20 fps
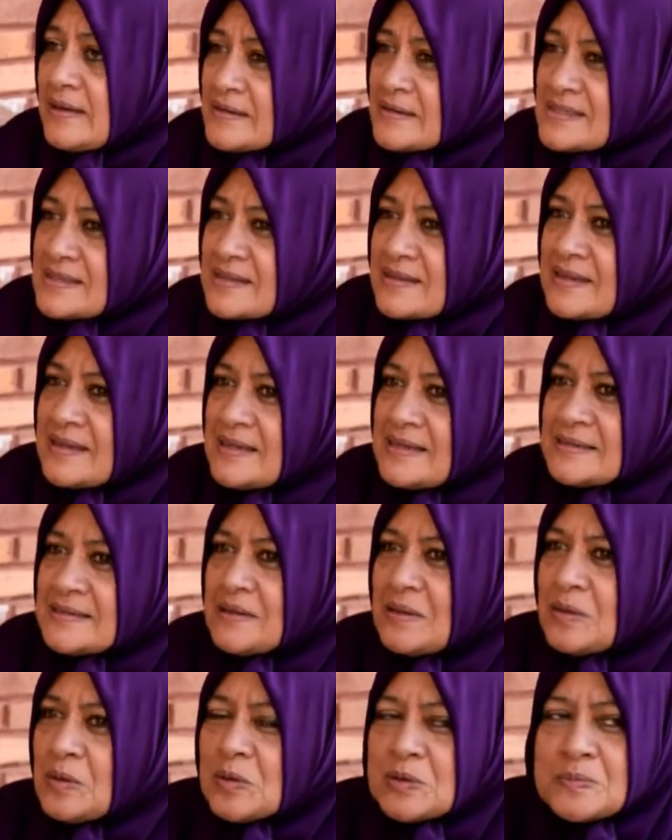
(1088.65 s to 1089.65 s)
And yes,
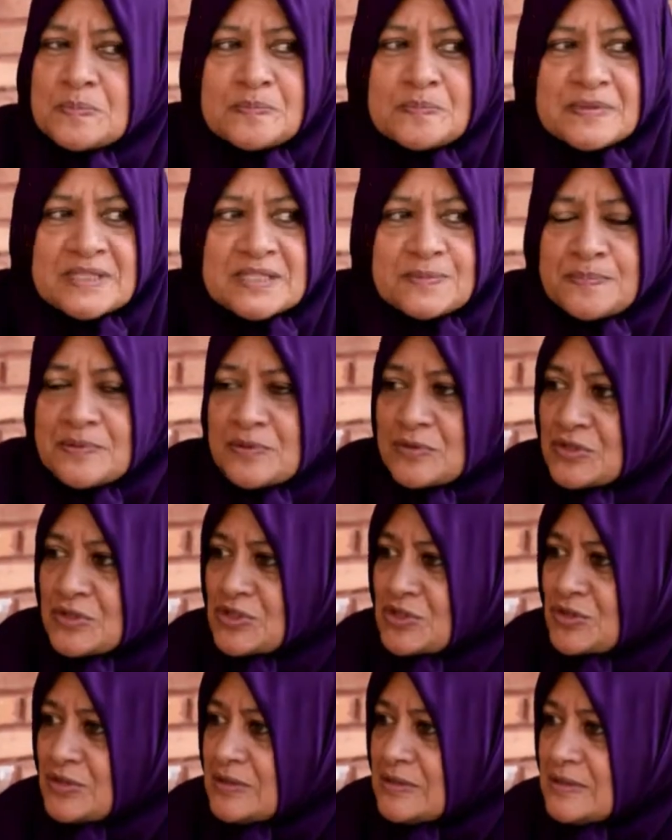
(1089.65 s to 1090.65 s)
there is a whole
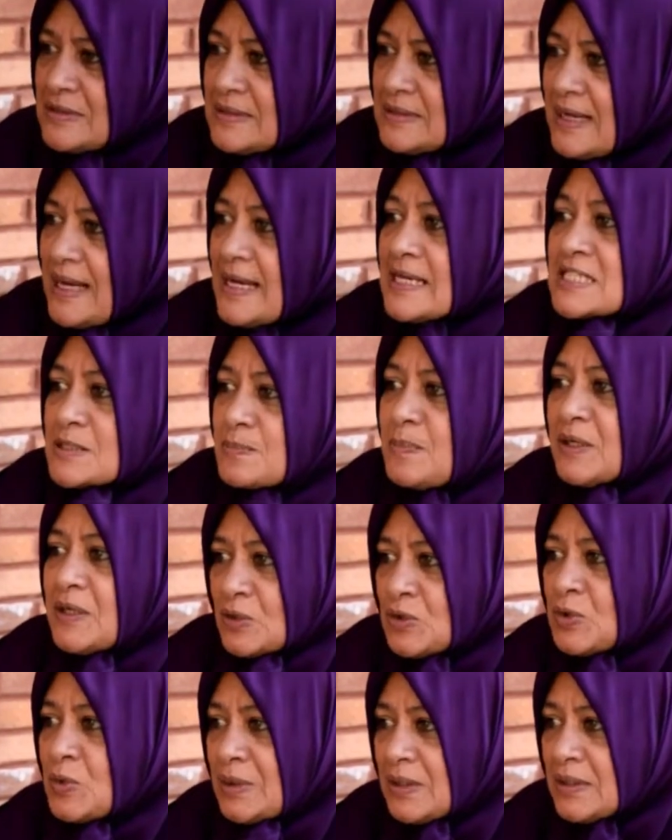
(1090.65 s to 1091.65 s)
spiritual
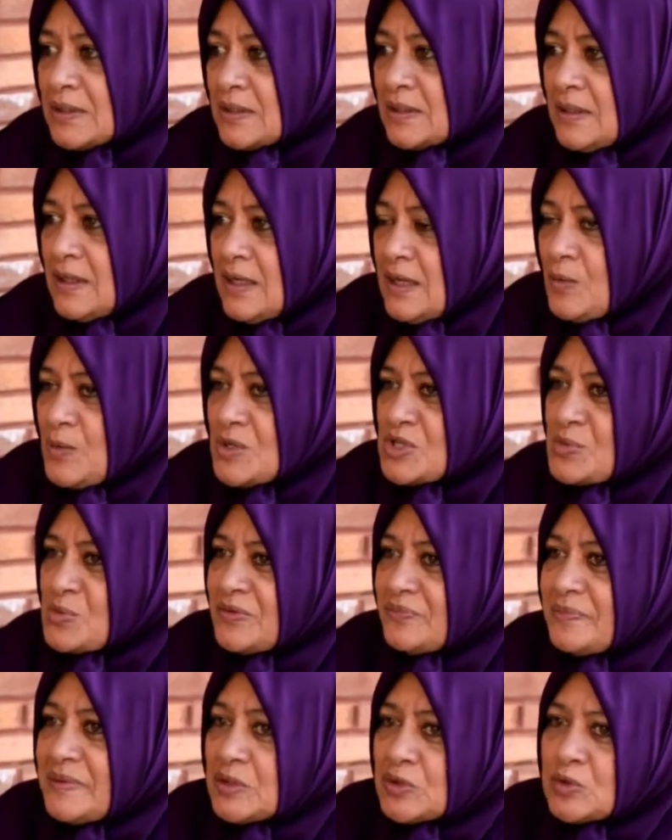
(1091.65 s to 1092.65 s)
aspect to it,
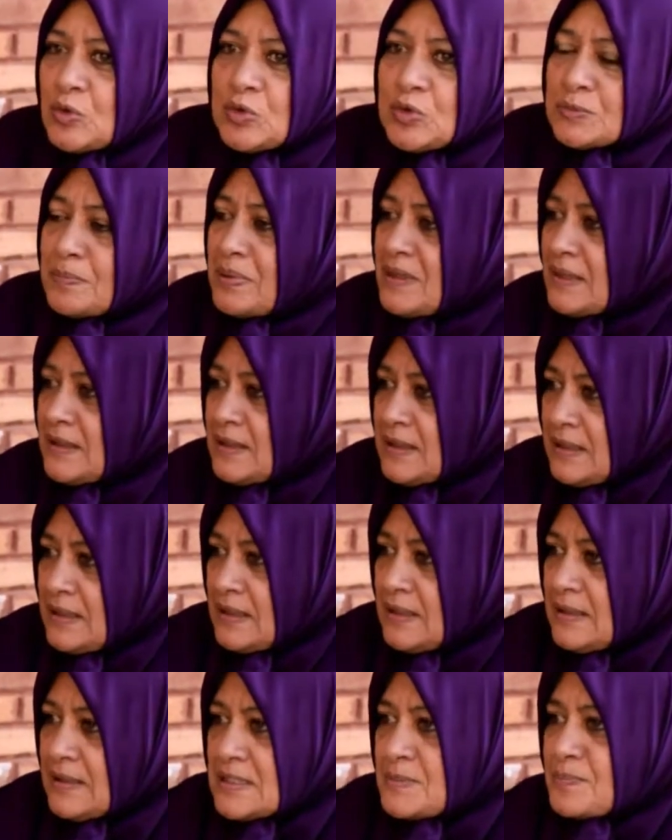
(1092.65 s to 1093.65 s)
which we've been taught
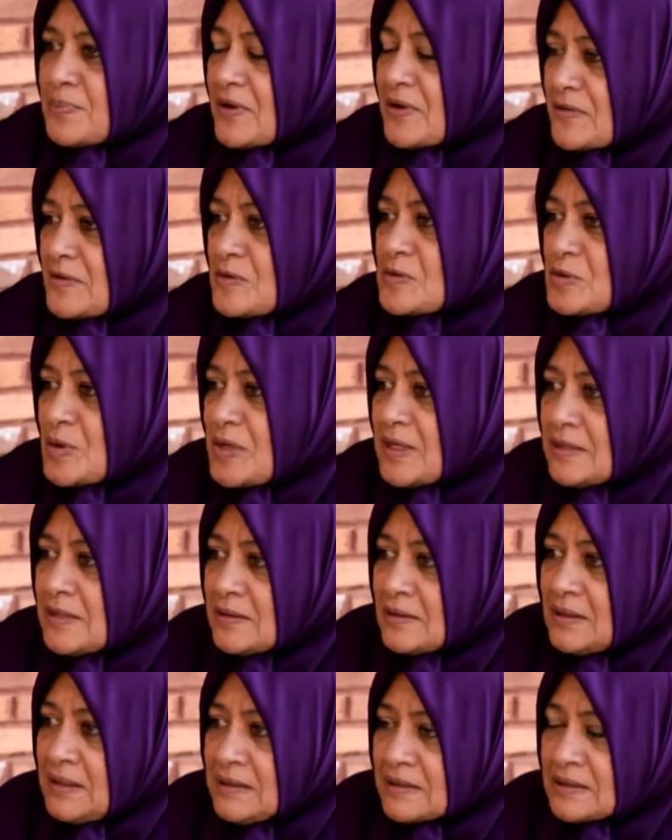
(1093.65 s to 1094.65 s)
by this brother
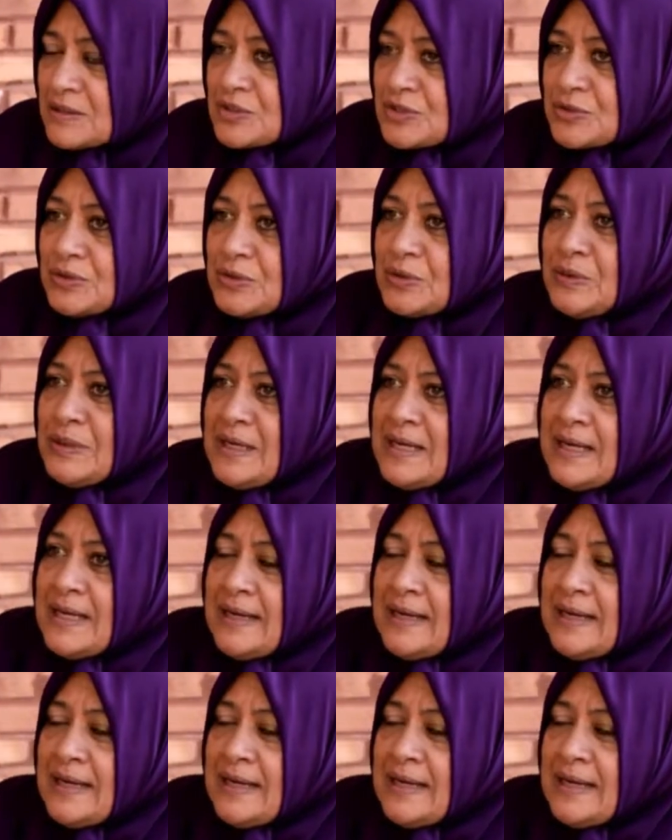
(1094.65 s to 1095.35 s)
Zuhair Khirash,